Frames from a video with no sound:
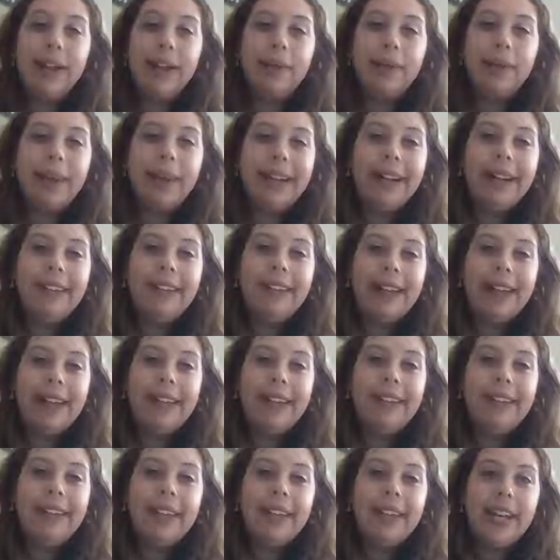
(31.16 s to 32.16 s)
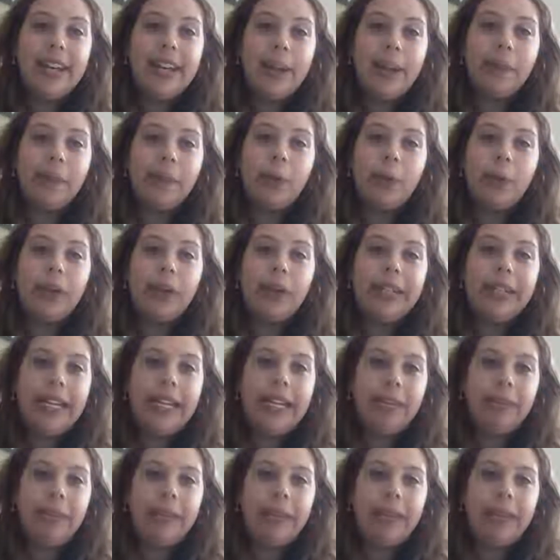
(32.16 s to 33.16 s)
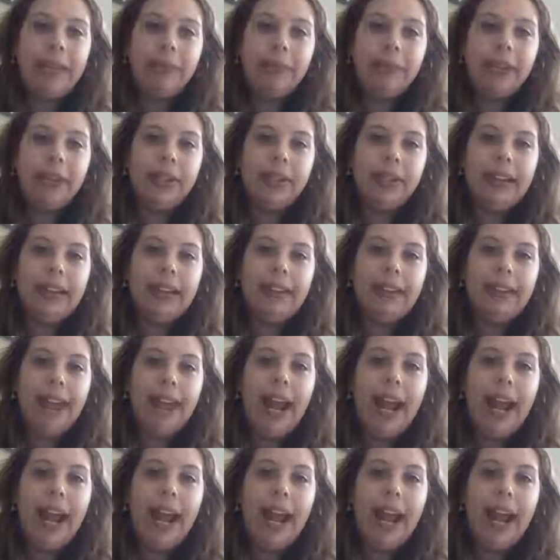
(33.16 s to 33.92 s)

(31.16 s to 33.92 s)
know mindset is the #1 key to making millions.